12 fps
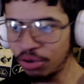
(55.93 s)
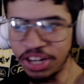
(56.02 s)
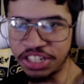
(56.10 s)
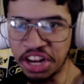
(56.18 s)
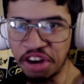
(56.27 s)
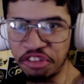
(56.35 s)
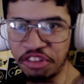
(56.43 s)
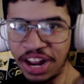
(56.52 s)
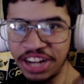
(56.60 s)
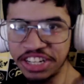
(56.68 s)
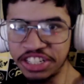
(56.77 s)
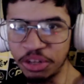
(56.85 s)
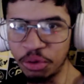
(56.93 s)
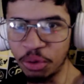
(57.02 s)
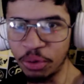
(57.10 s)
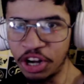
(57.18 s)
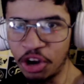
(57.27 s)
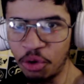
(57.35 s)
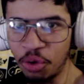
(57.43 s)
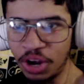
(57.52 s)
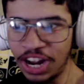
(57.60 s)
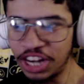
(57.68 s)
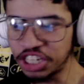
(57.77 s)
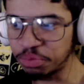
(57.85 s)
terrified to see what we gonna
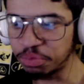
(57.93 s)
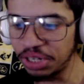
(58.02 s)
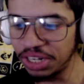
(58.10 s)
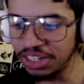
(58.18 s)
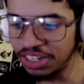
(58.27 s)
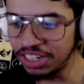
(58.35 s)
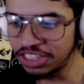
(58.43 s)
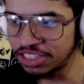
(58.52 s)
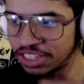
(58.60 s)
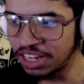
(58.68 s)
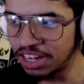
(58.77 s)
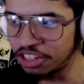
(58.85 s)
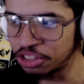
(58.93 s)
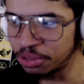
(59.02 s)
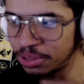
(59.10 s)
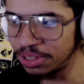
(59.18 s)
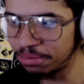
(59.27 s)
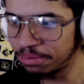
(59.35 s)
watch, but let's just get into it.